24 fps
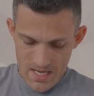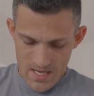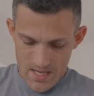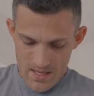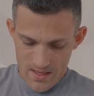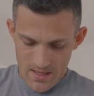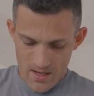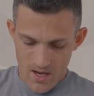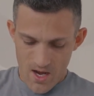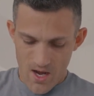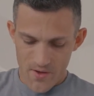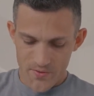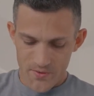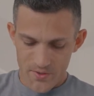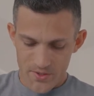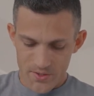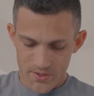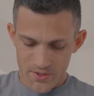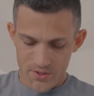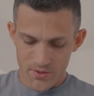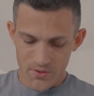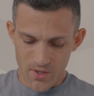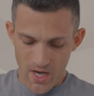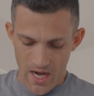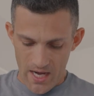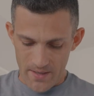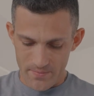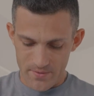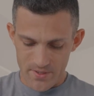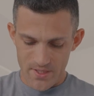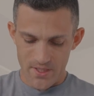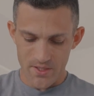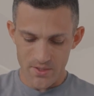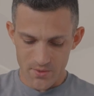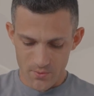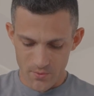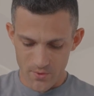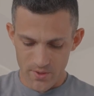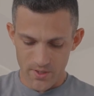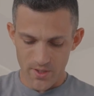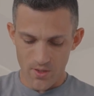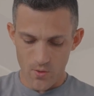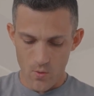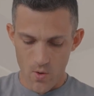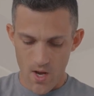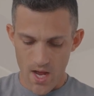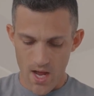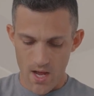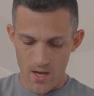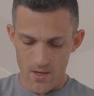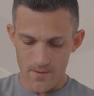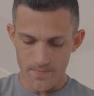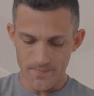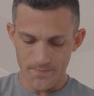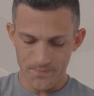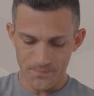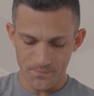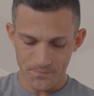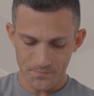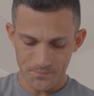the author describes this really well.